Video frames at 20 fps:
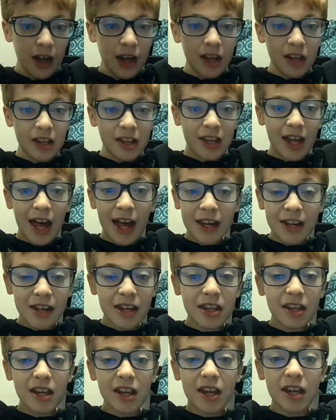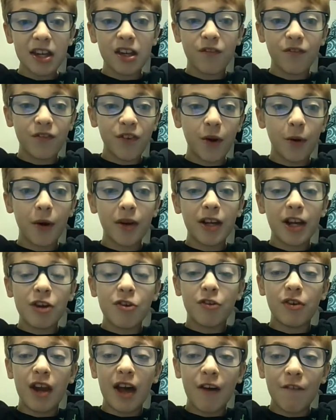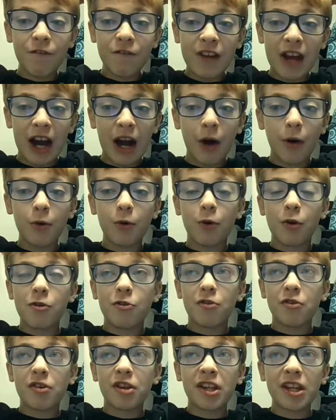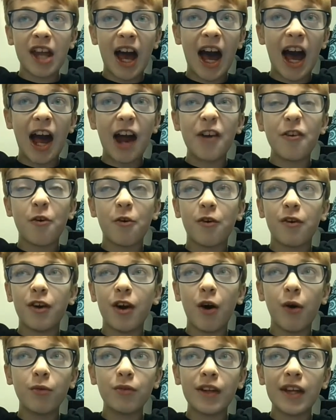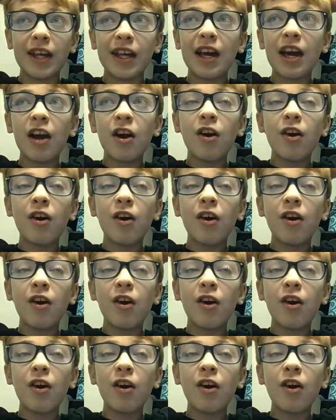Sadness is the feeling that you're left out, or you're sad, or lonely,